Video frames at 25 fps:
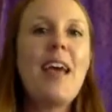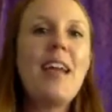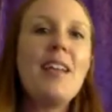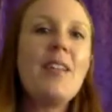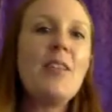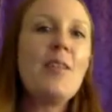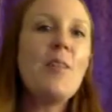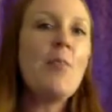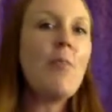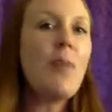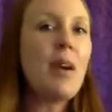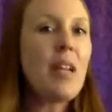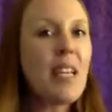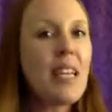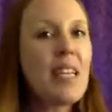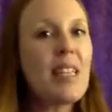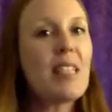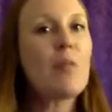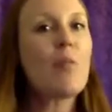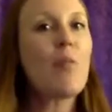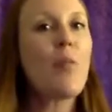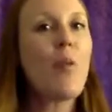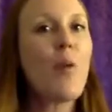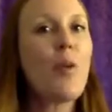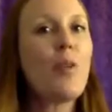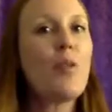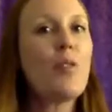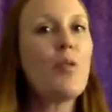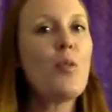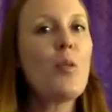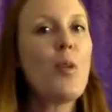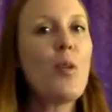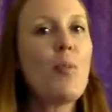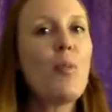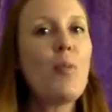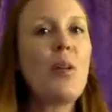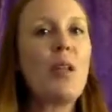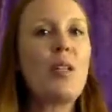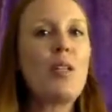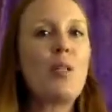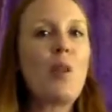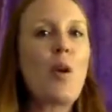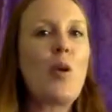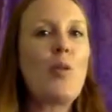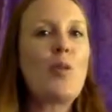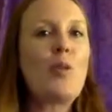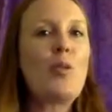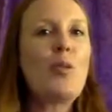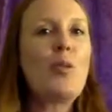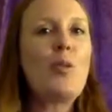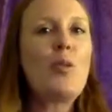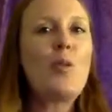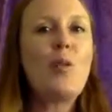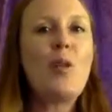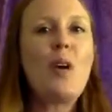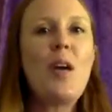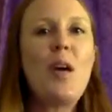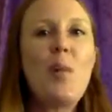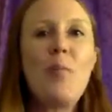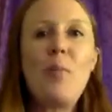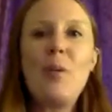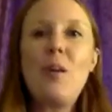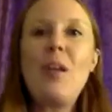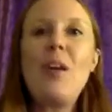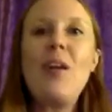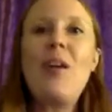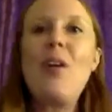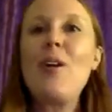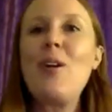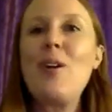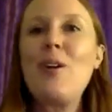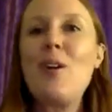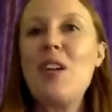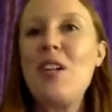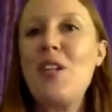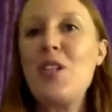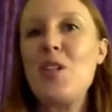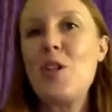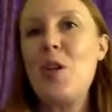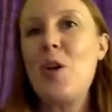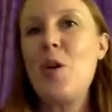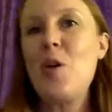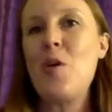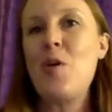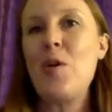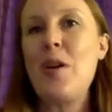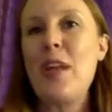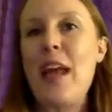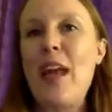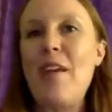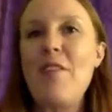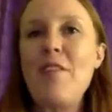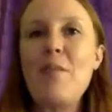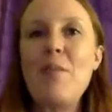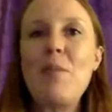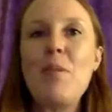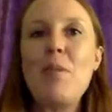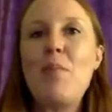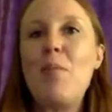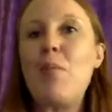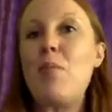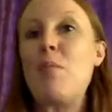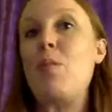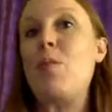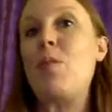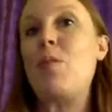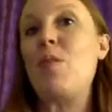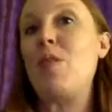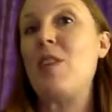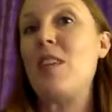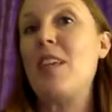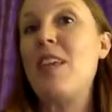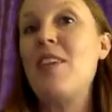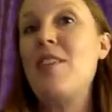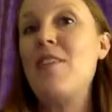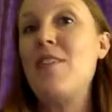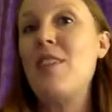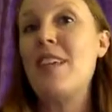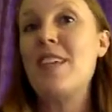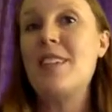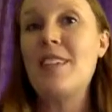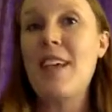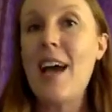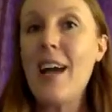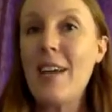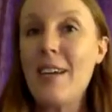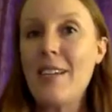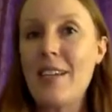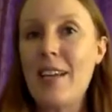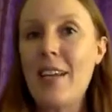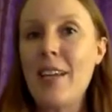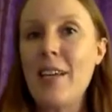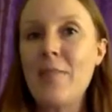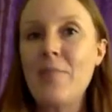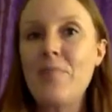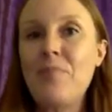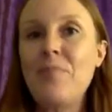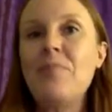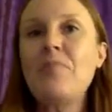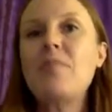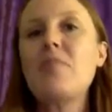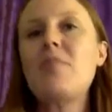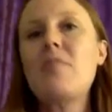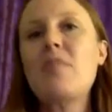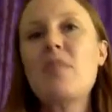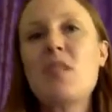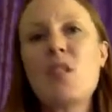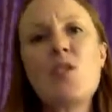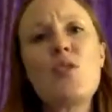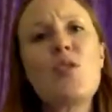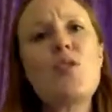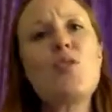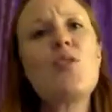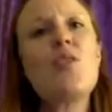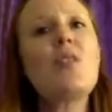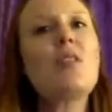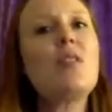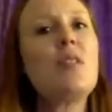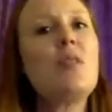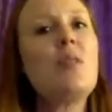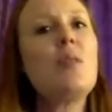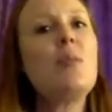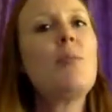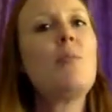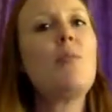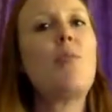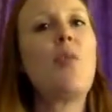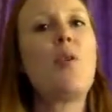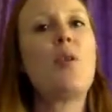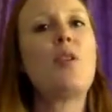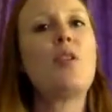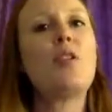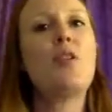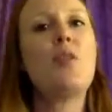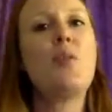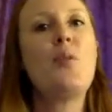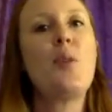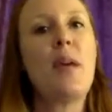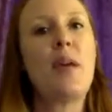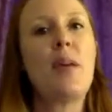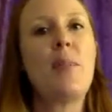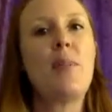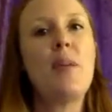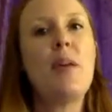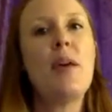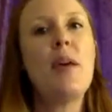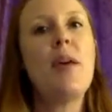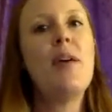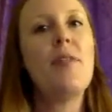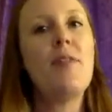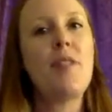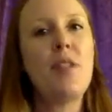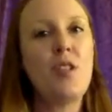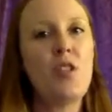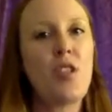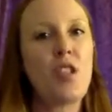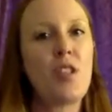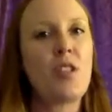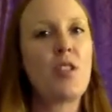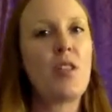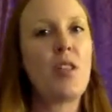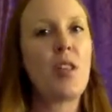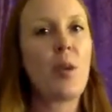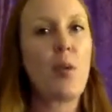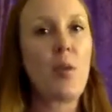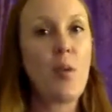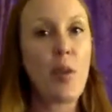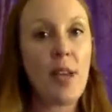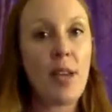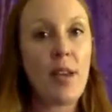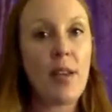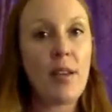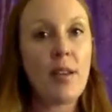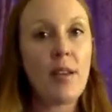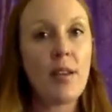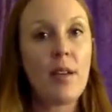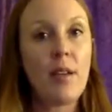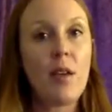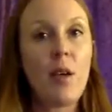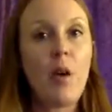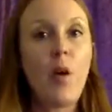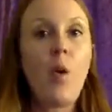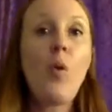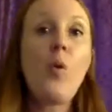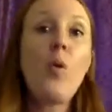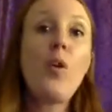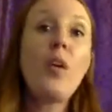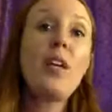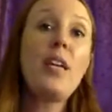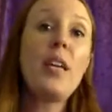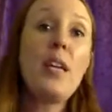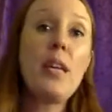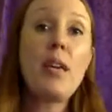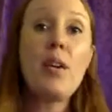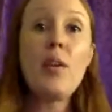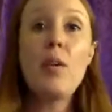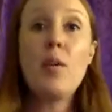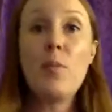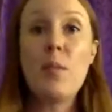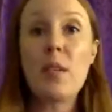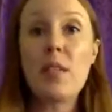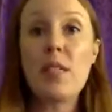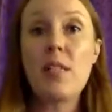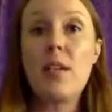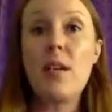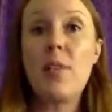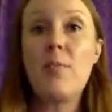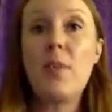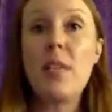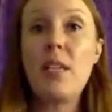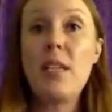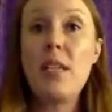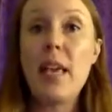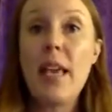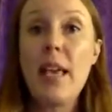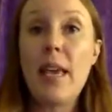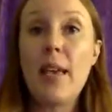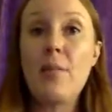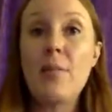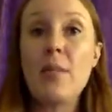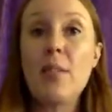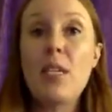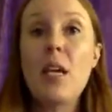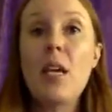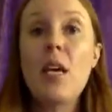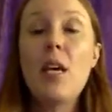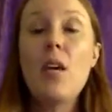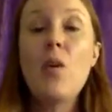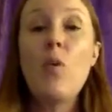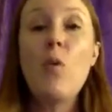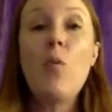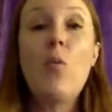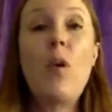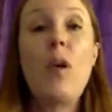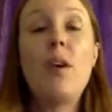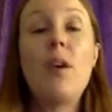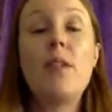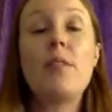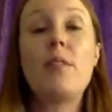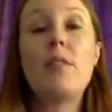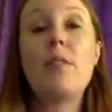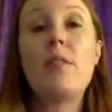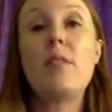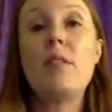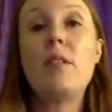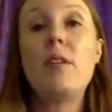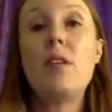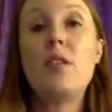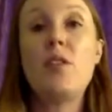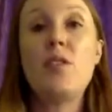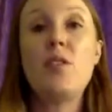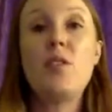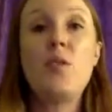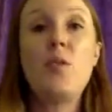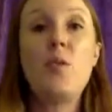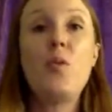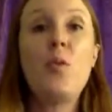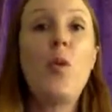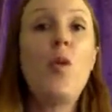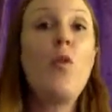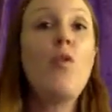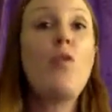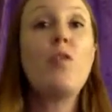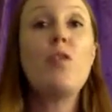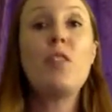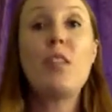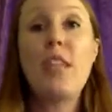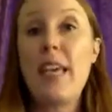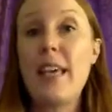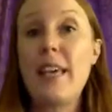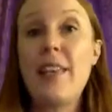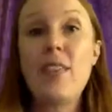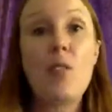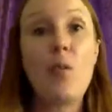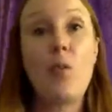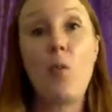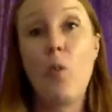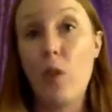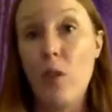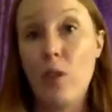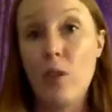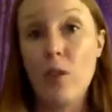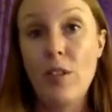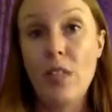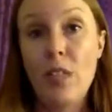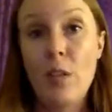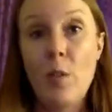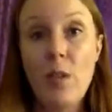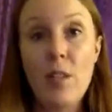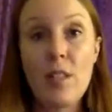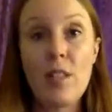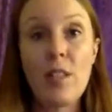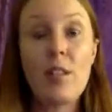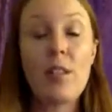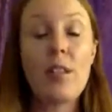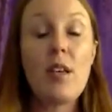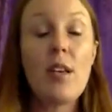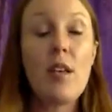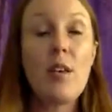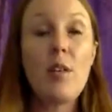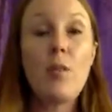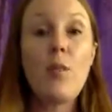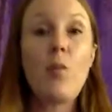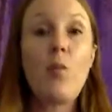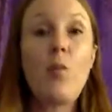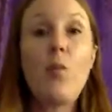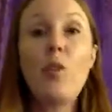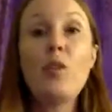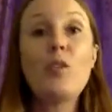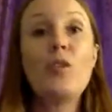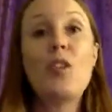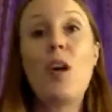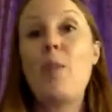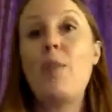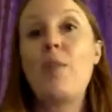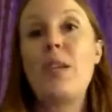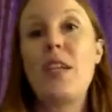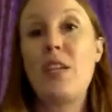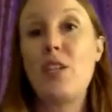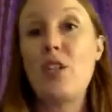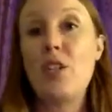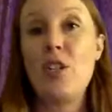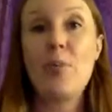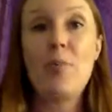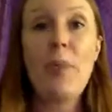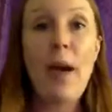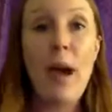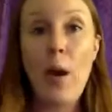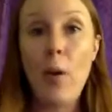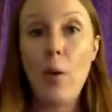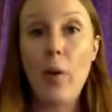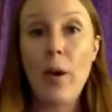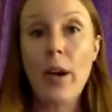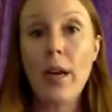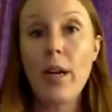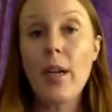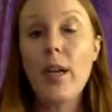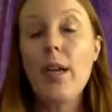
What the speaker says: money is important to him, but it's also putting on a great show and having people believe his acting. So there's a little bit more to him than just the greed. Or He Who Must Not Be Named wants to overtake the world. He wants world domination, power,